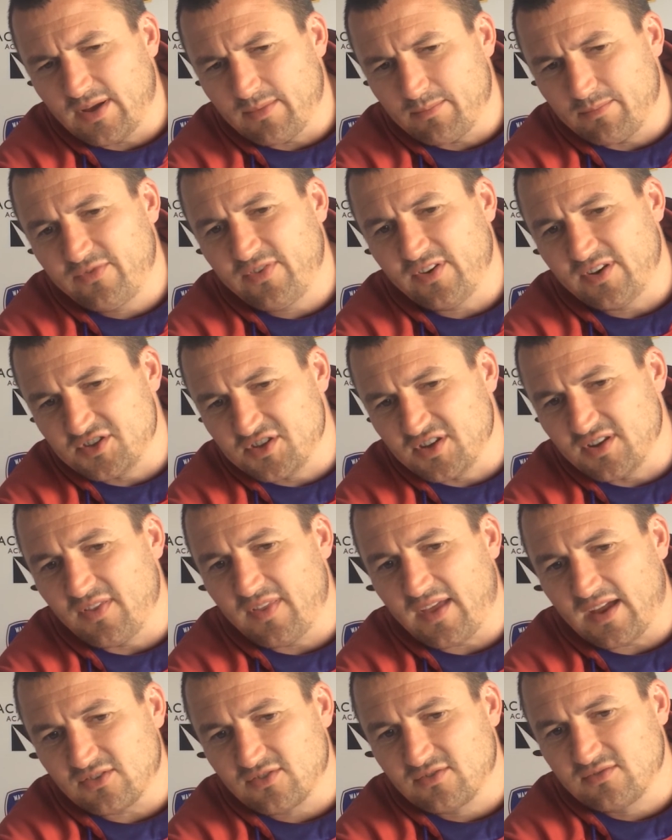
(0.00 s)
But yeah,
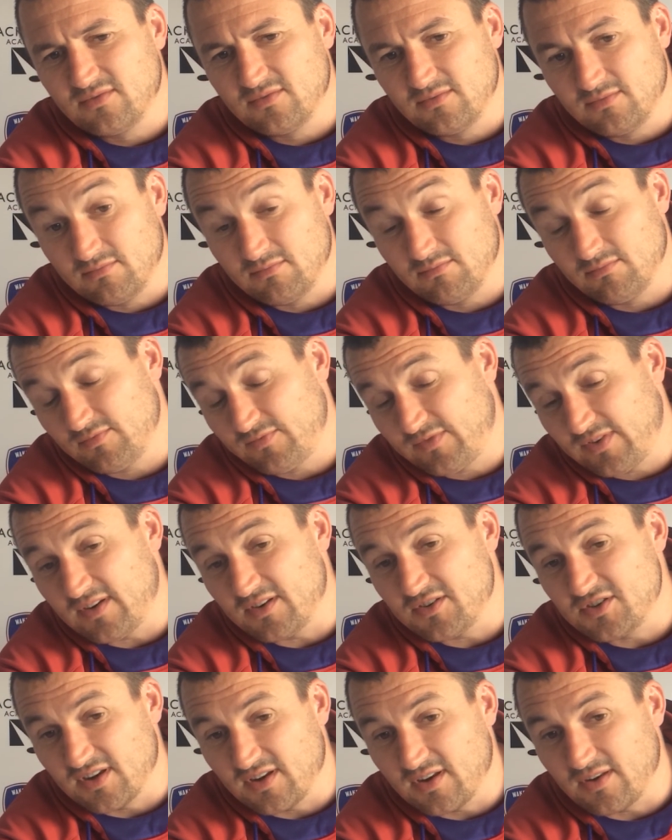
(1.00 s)
finishing
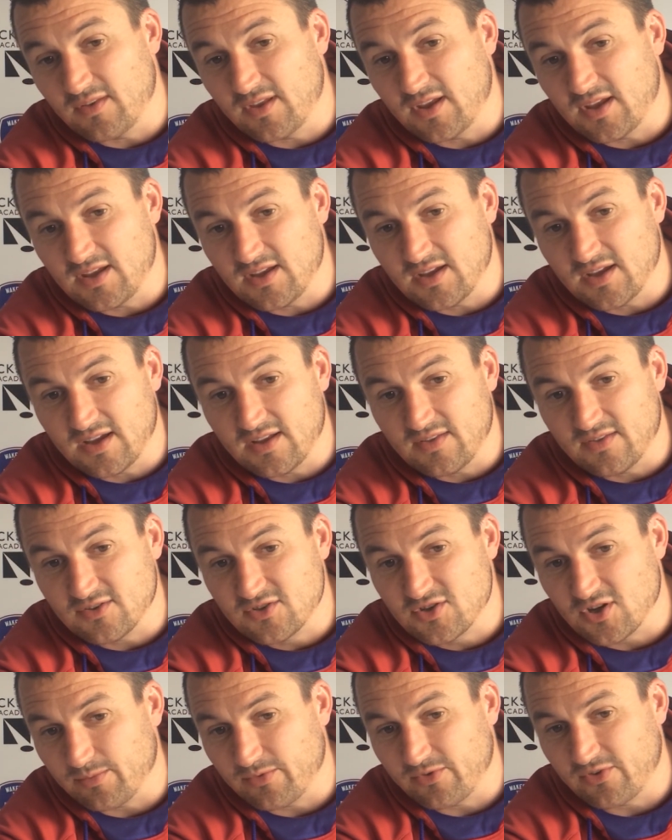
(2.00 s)
in
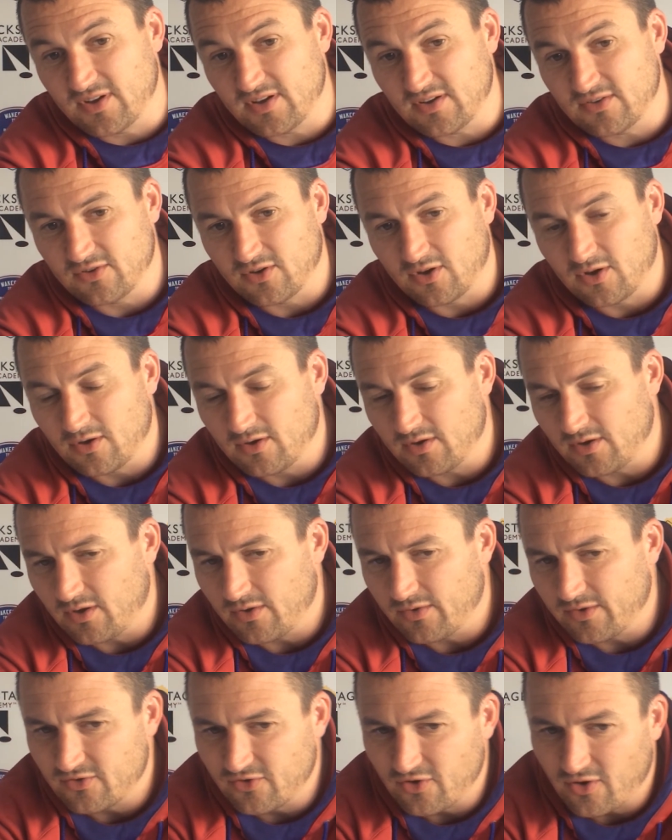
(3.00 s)
the top six
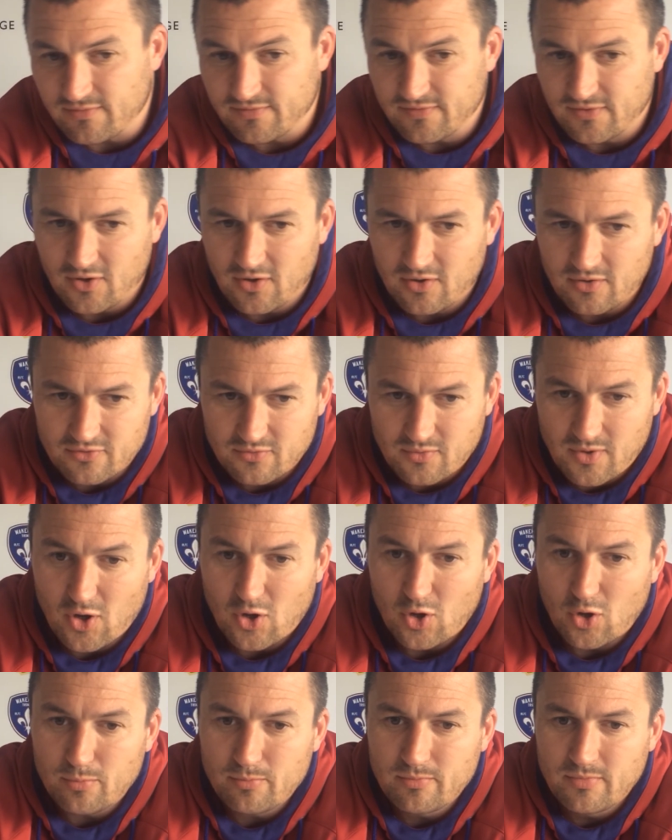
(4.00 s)
or the top four,
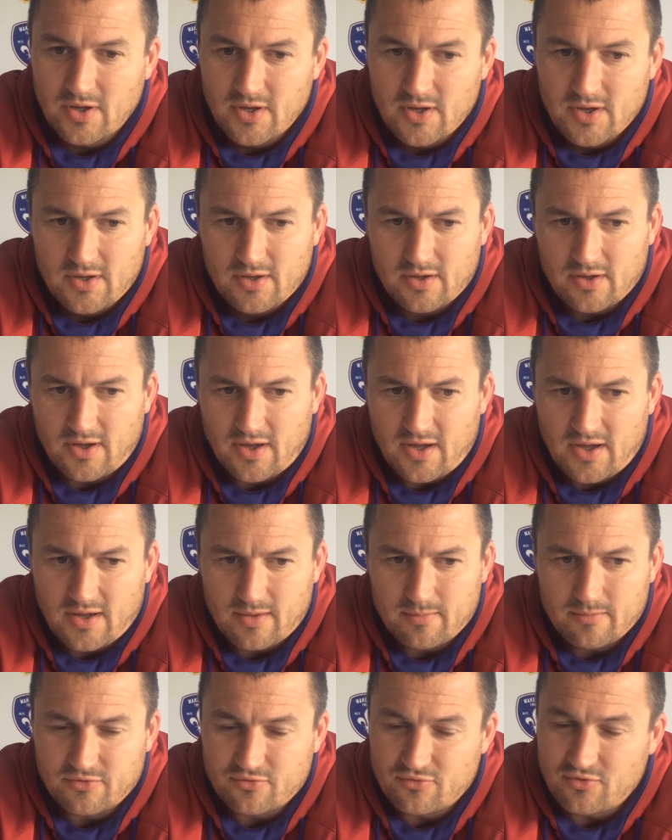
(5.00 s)
as we hope,
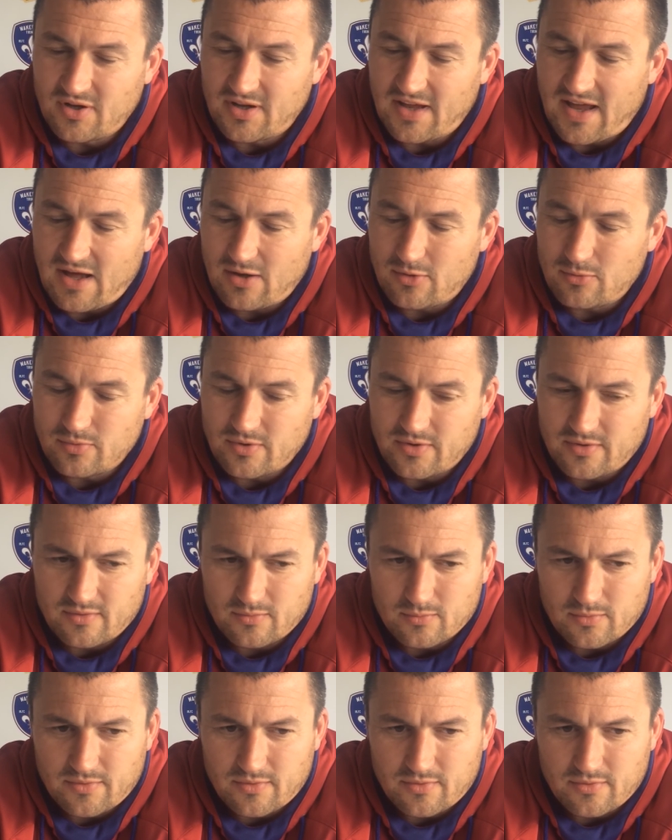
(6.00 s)
has really helped
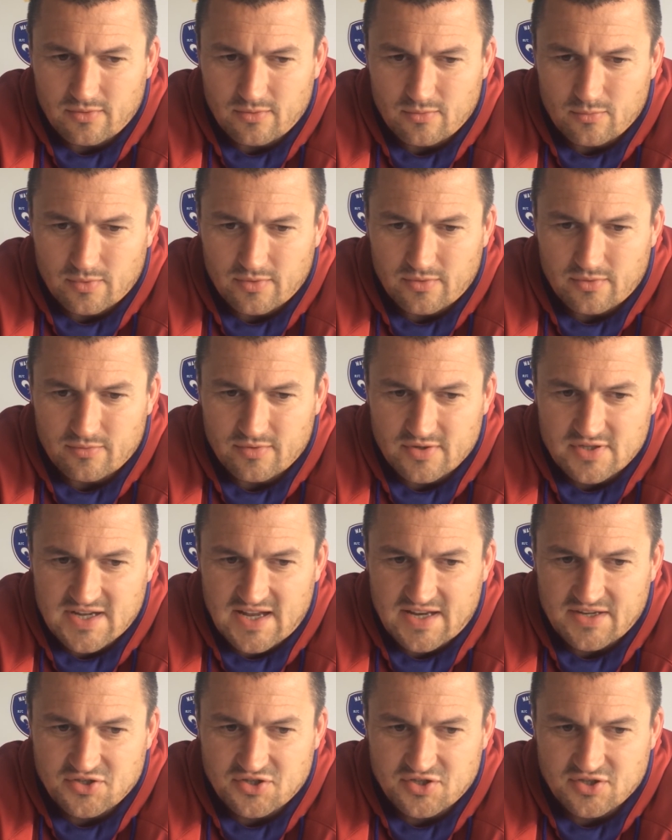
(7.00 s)
with the
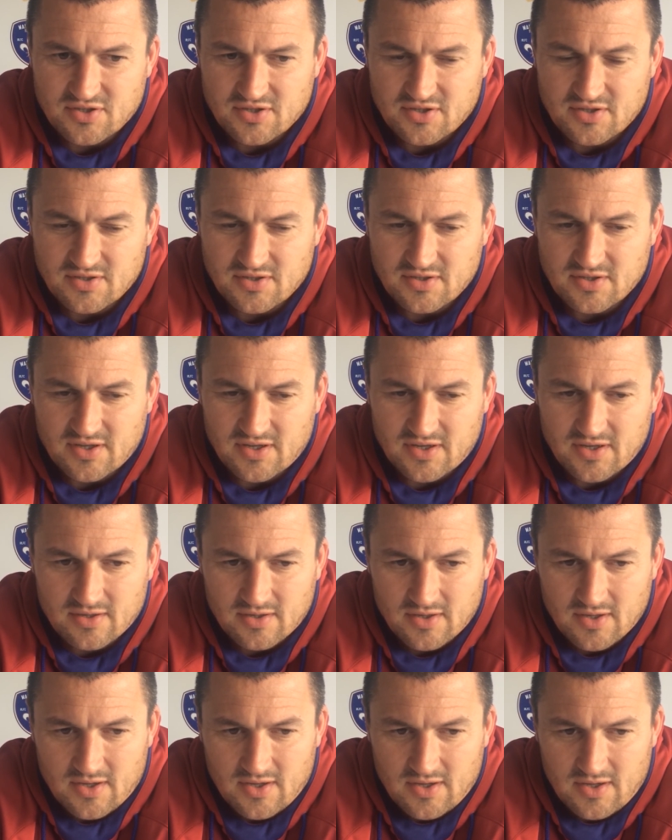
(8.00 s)

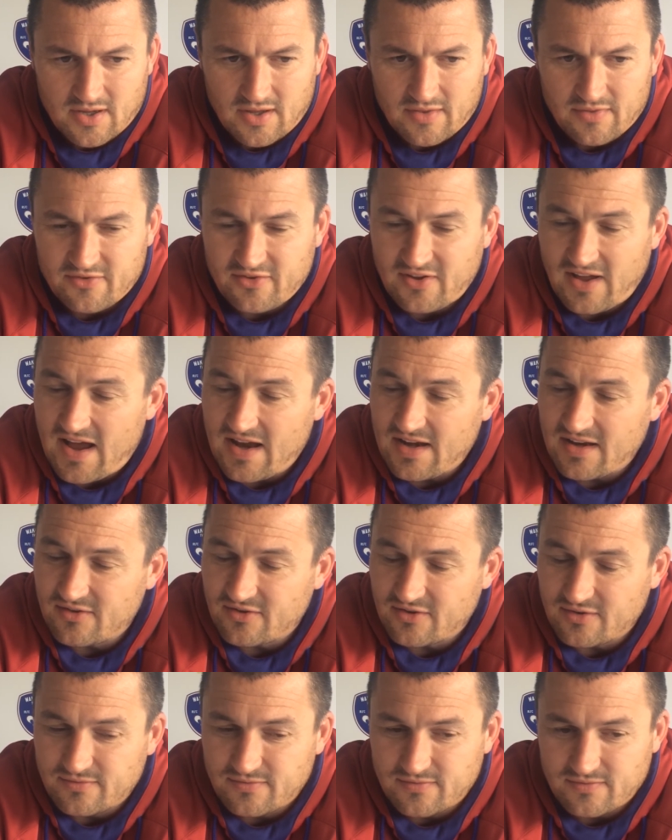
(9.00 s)
retention and
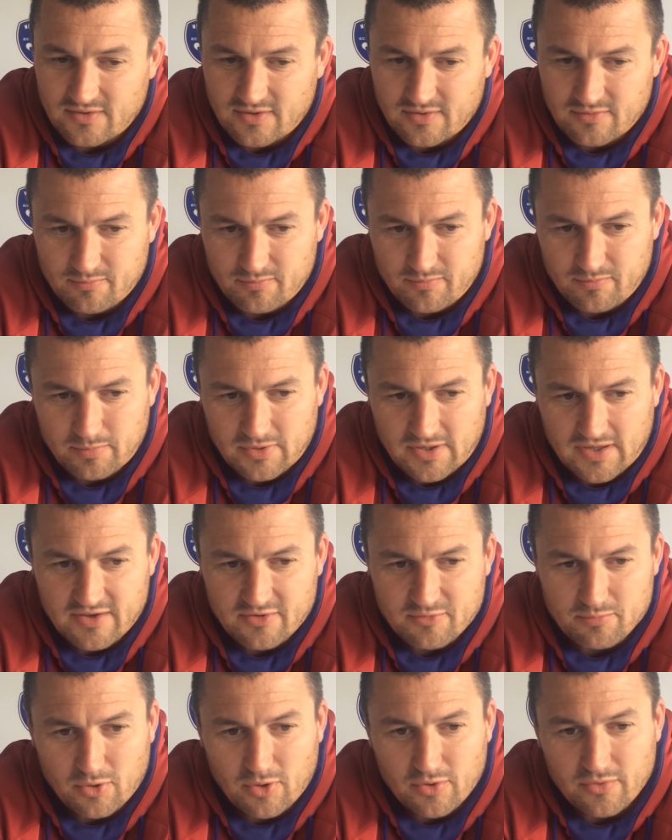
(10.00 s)
signings of
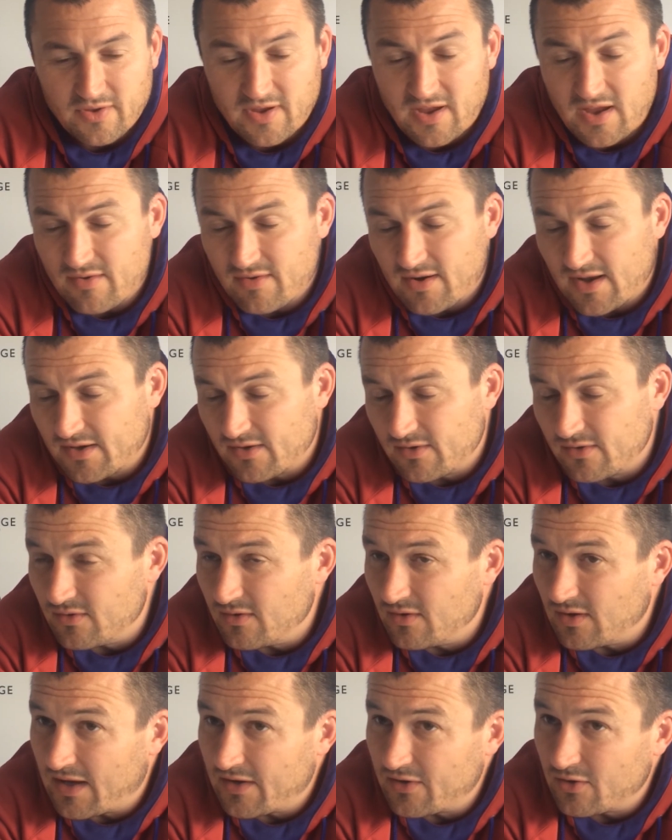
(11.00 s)
players both here
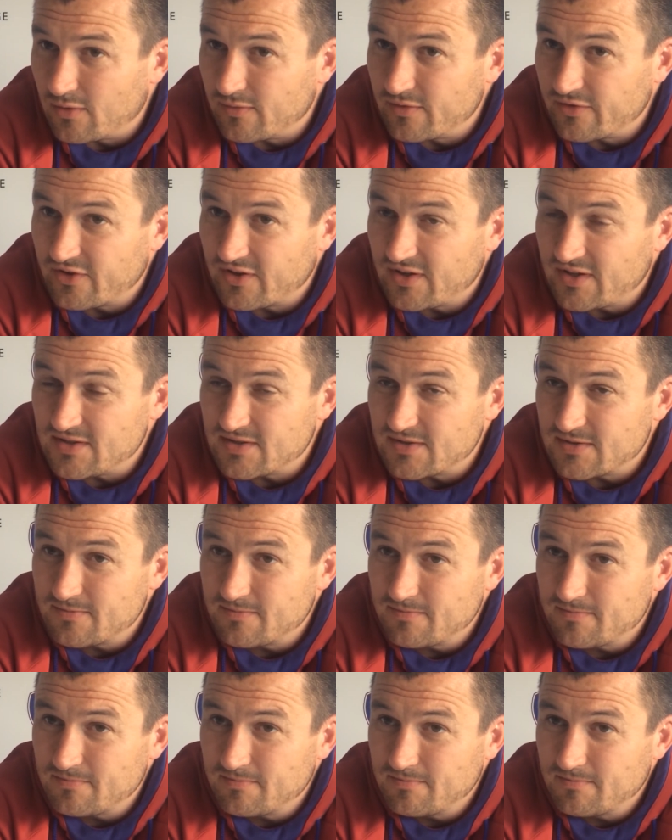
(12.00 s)
and
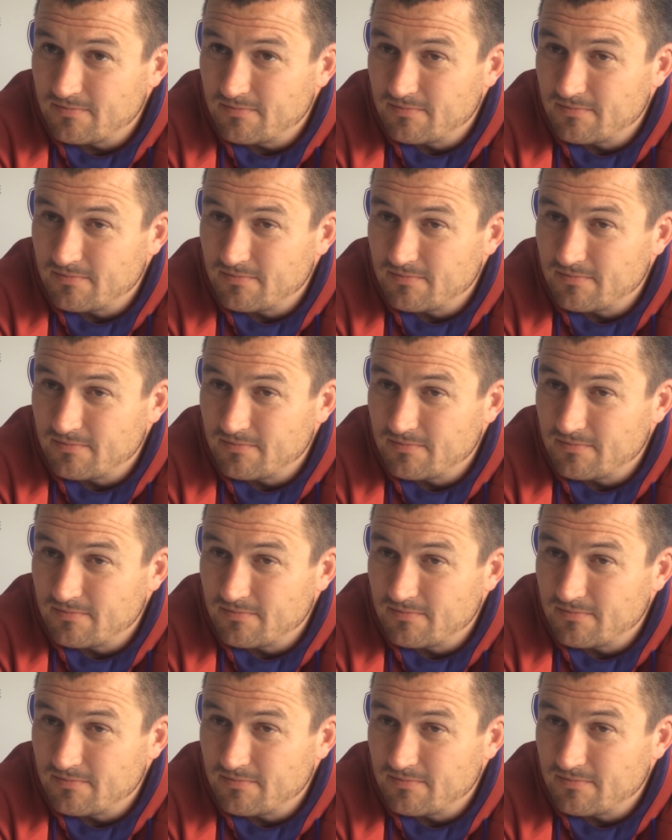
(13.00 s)
overseas.